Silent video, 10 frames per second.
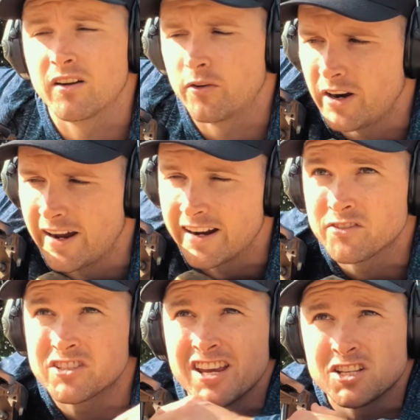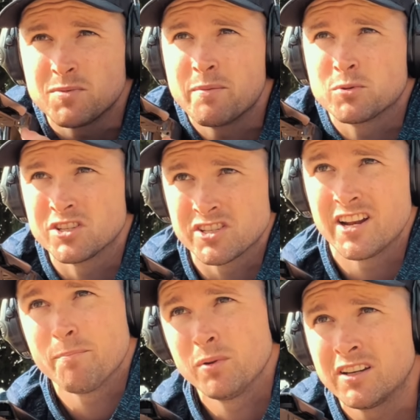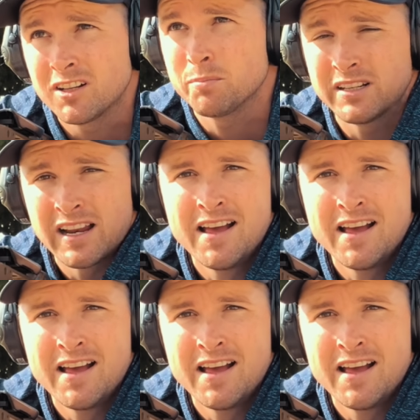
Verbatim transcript: All right, I've changed my position up a little bit.